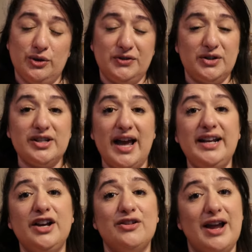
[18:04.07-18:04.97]
If there's
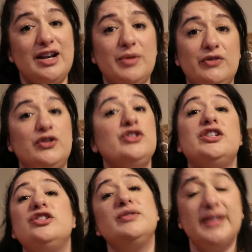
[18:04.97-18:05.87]
any other anime foods
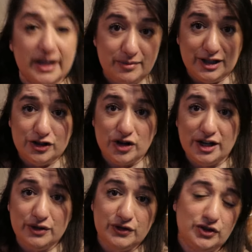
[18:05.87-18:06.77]
that you would like me to try
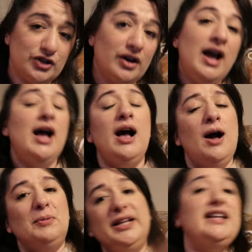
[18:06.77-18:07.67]
in the future,
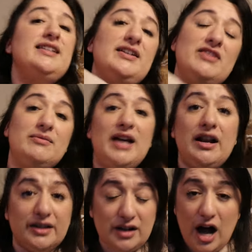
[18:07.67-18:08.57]
please leave them
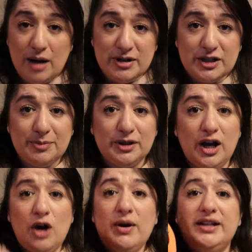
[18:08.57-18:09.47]
down in the comments
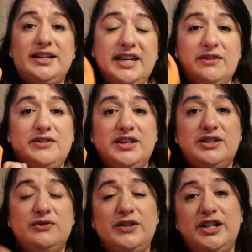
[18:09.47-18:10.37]
below and give
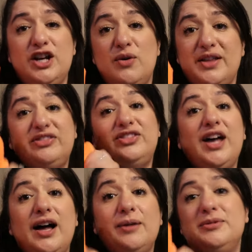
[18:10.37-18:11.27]
this video a
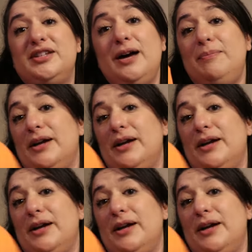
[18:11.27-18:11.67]
thumbs up.